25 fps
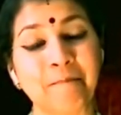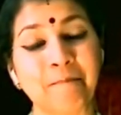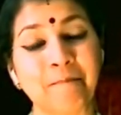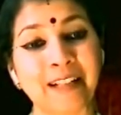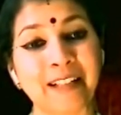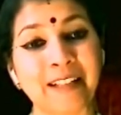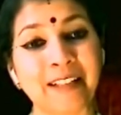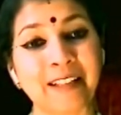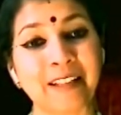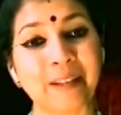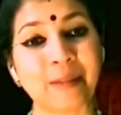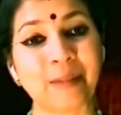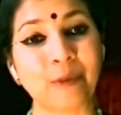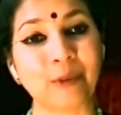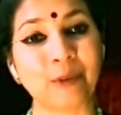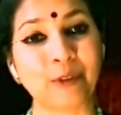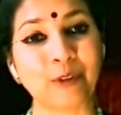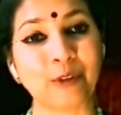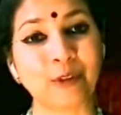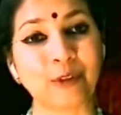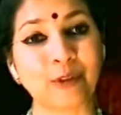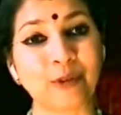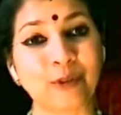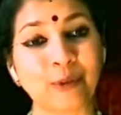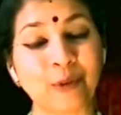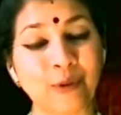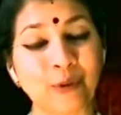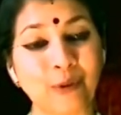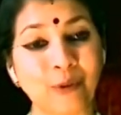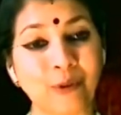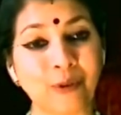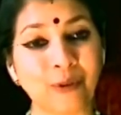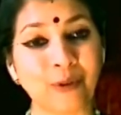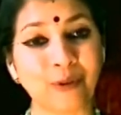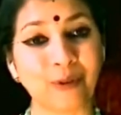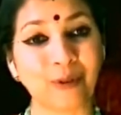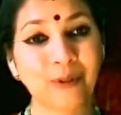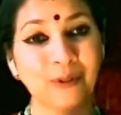that he was
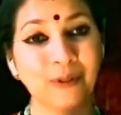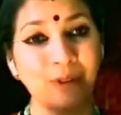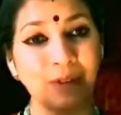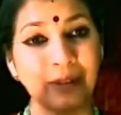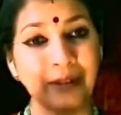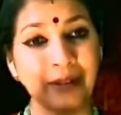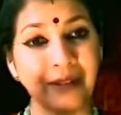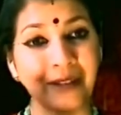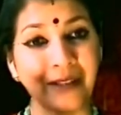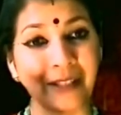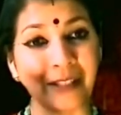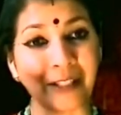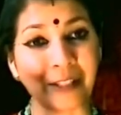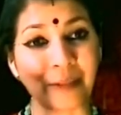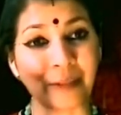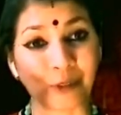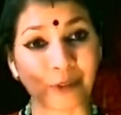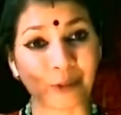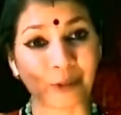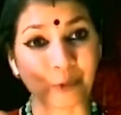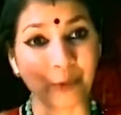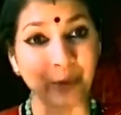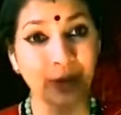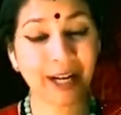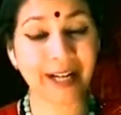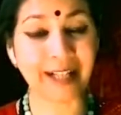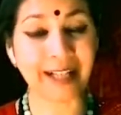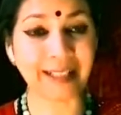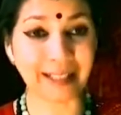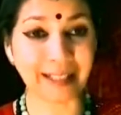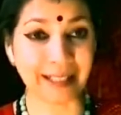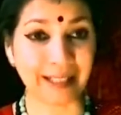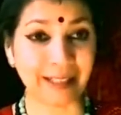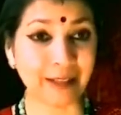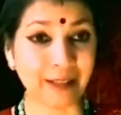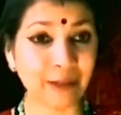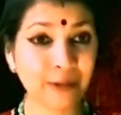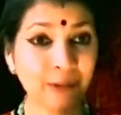
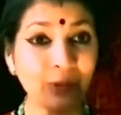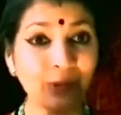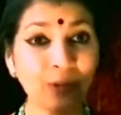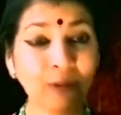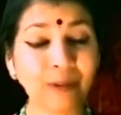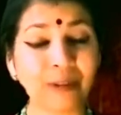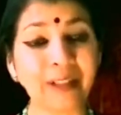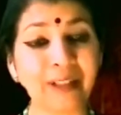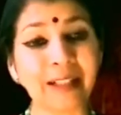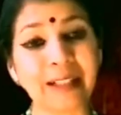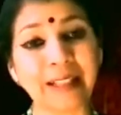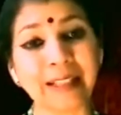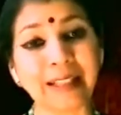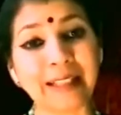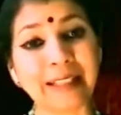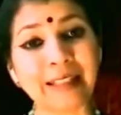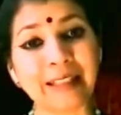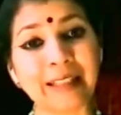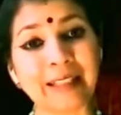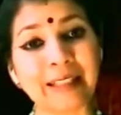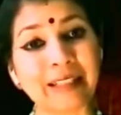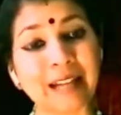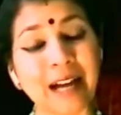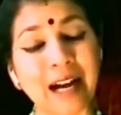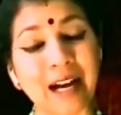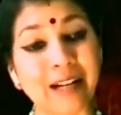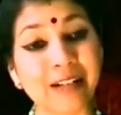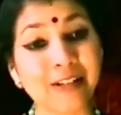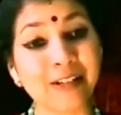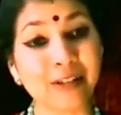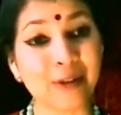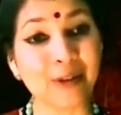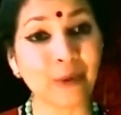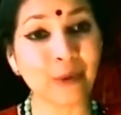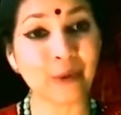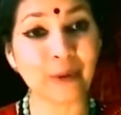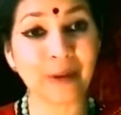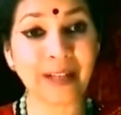waiting, it
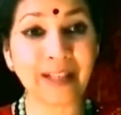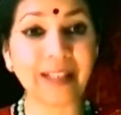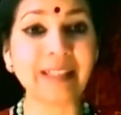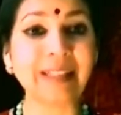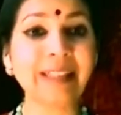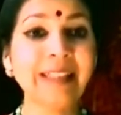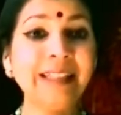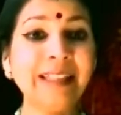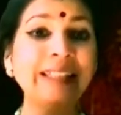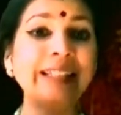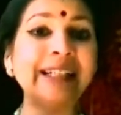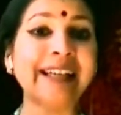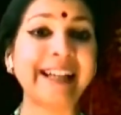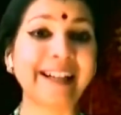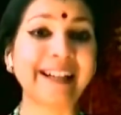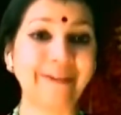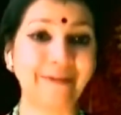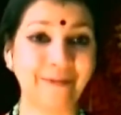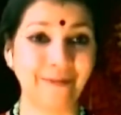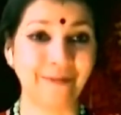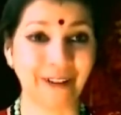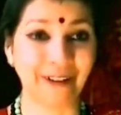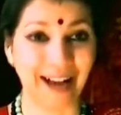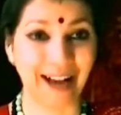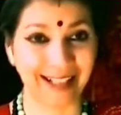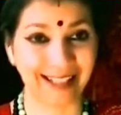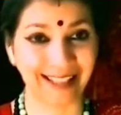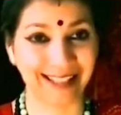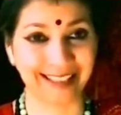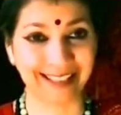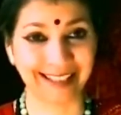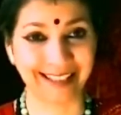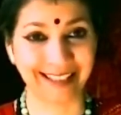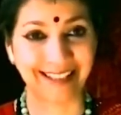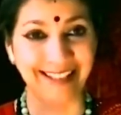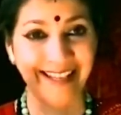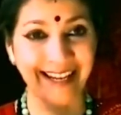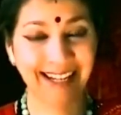unknowingly he had
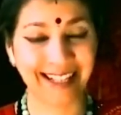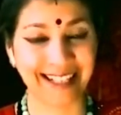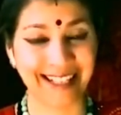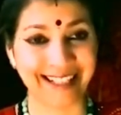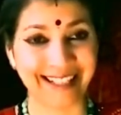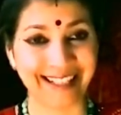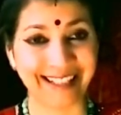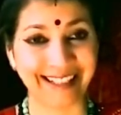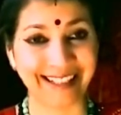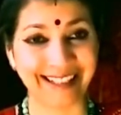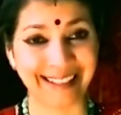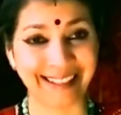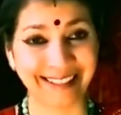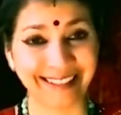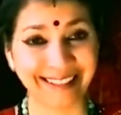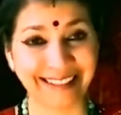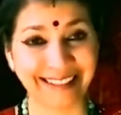fasted that day.